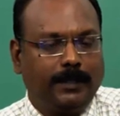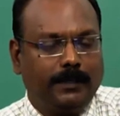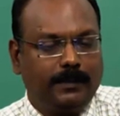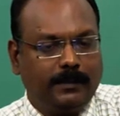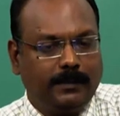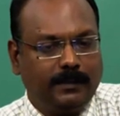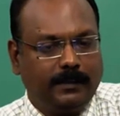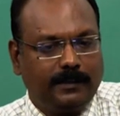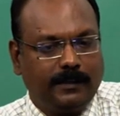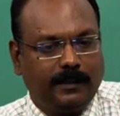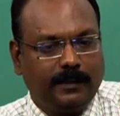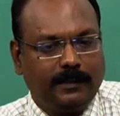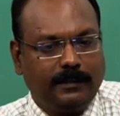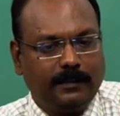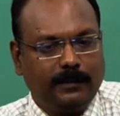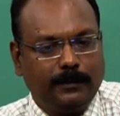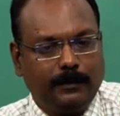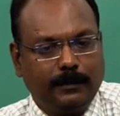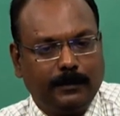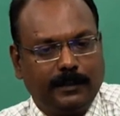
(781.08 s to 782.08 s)
Why is he
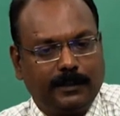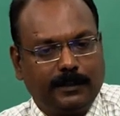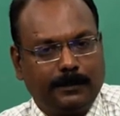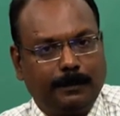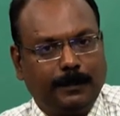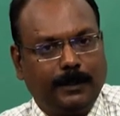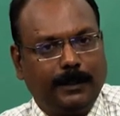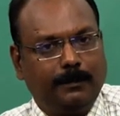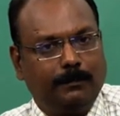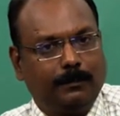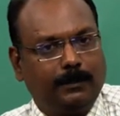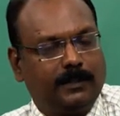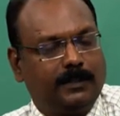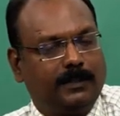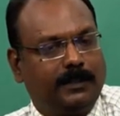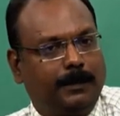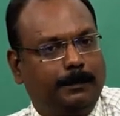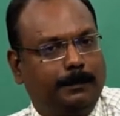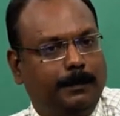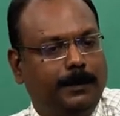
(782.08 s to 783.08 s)
reluctant to explain
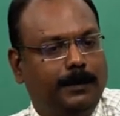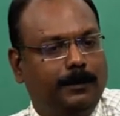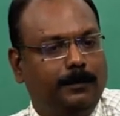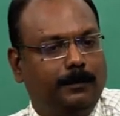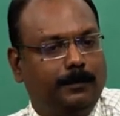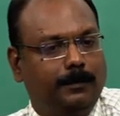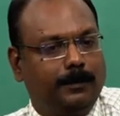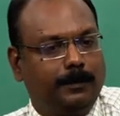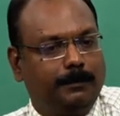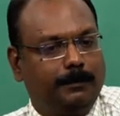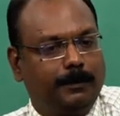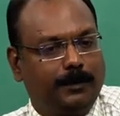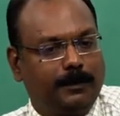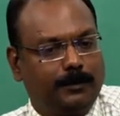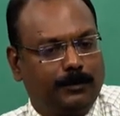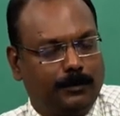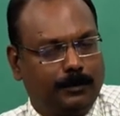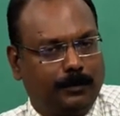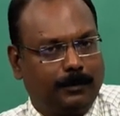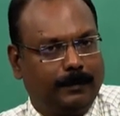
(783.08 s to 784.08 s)
what's happening to him in
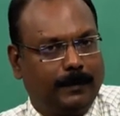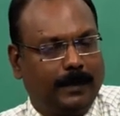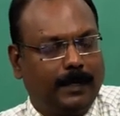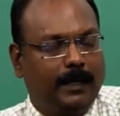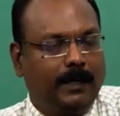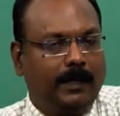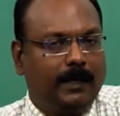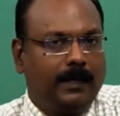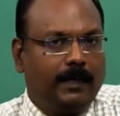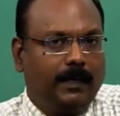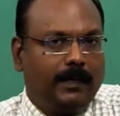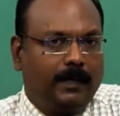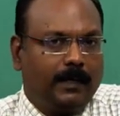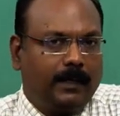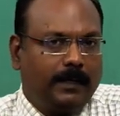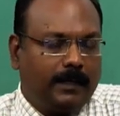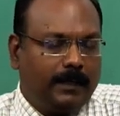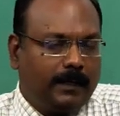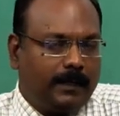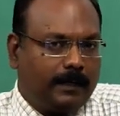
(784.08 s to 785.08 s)
the job?
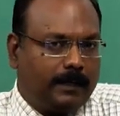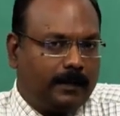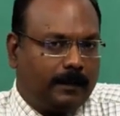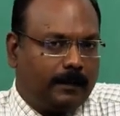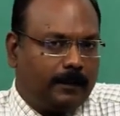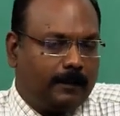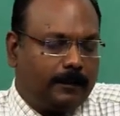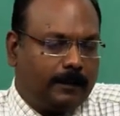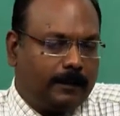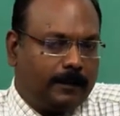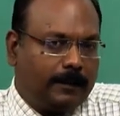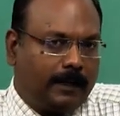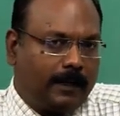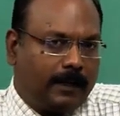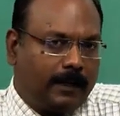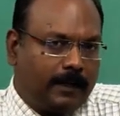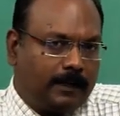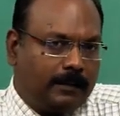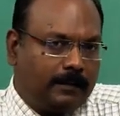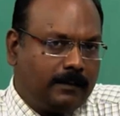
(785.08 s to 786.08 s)
Uh,
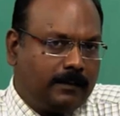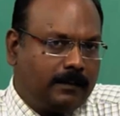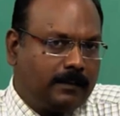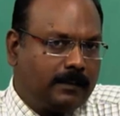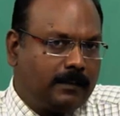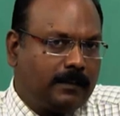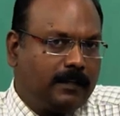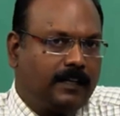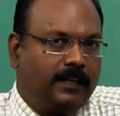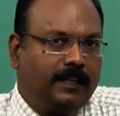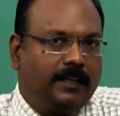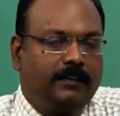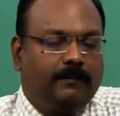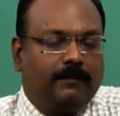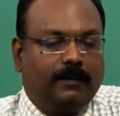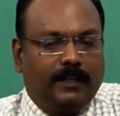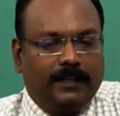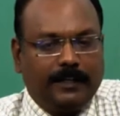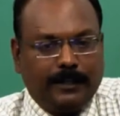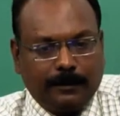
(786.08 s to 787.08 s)
the answers that he
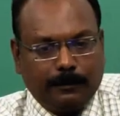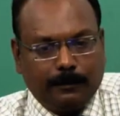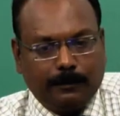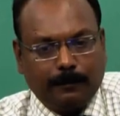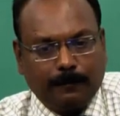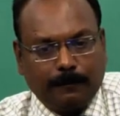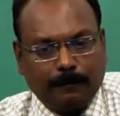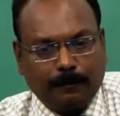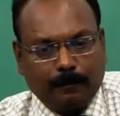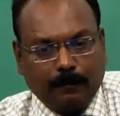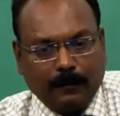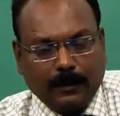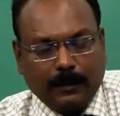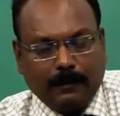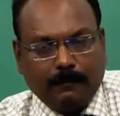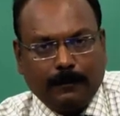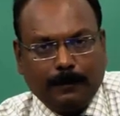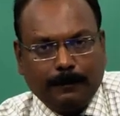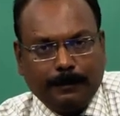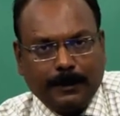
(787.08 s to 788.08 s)
will give
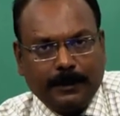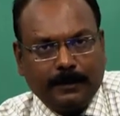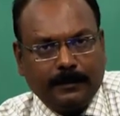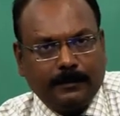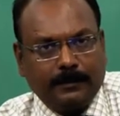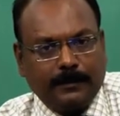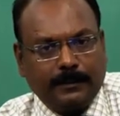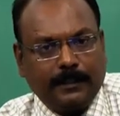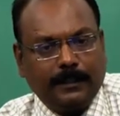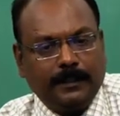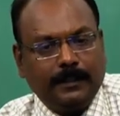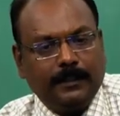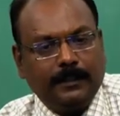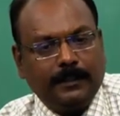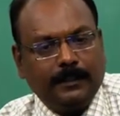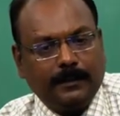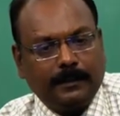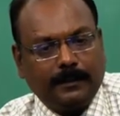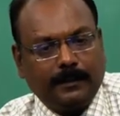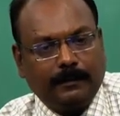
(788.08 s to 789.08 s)
will be
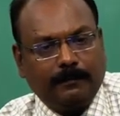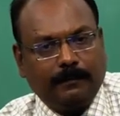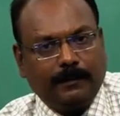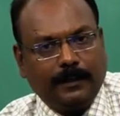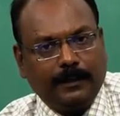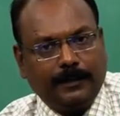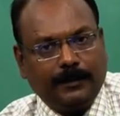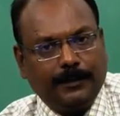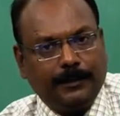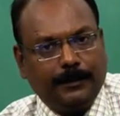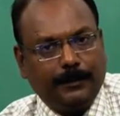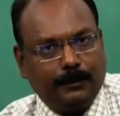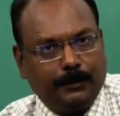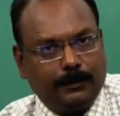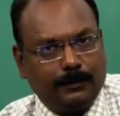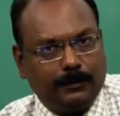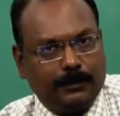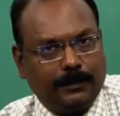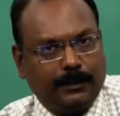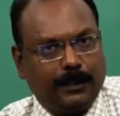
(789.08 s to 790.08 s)
really revelatory
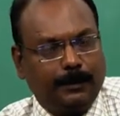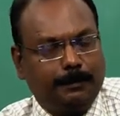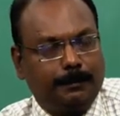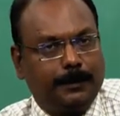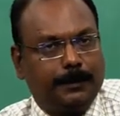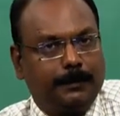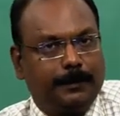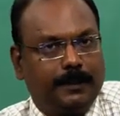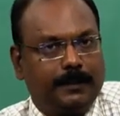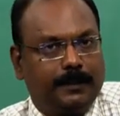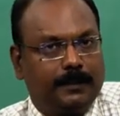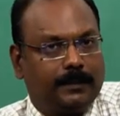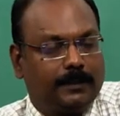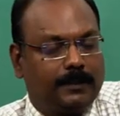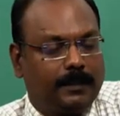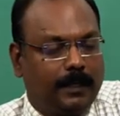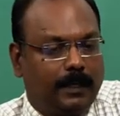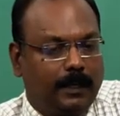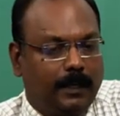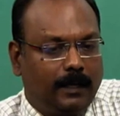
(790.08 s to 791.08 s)
to Shilpa
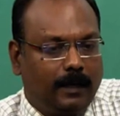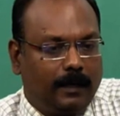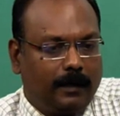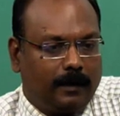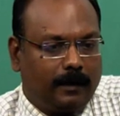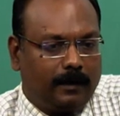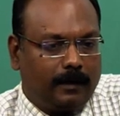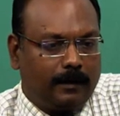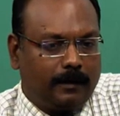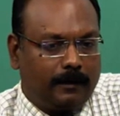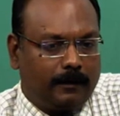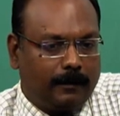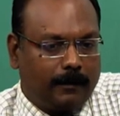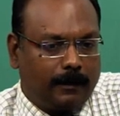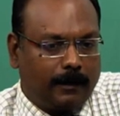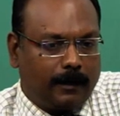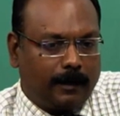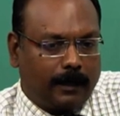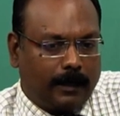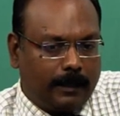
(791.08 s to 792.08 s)
because uh,
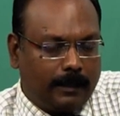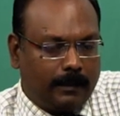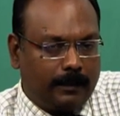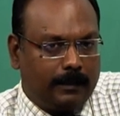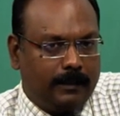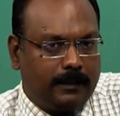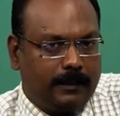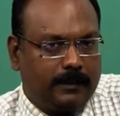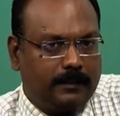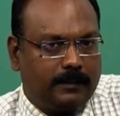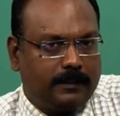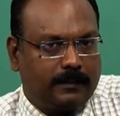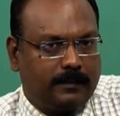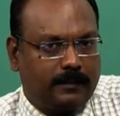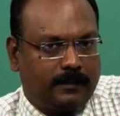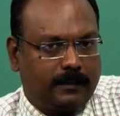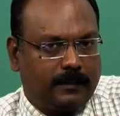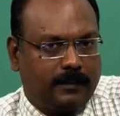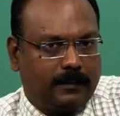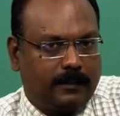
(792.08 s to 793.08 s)
either there is a
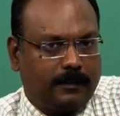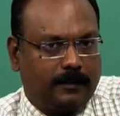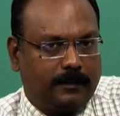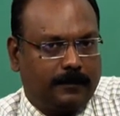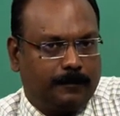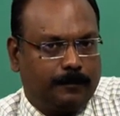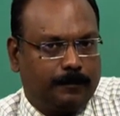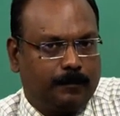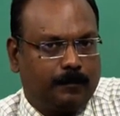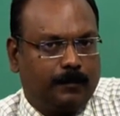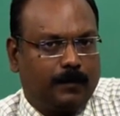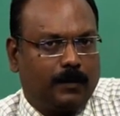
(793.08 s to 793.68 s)
stress